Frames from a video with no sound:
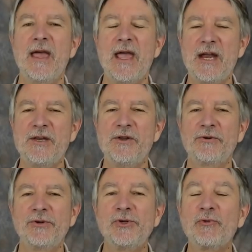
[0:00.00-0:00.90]
and
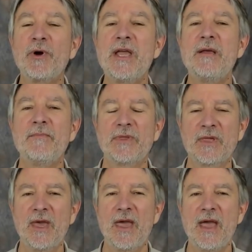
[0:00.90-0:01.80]
your
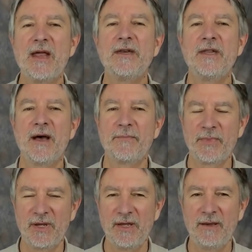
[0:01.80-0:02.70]
dreams end up
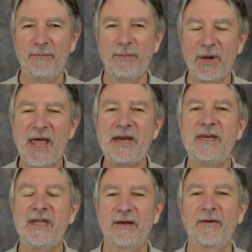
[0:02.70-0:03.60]

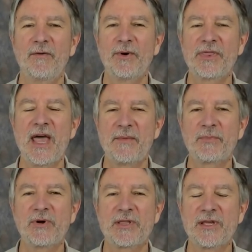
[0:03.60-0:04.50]
blending with
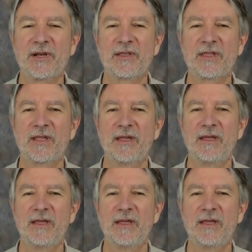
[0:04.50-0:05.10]
that presence.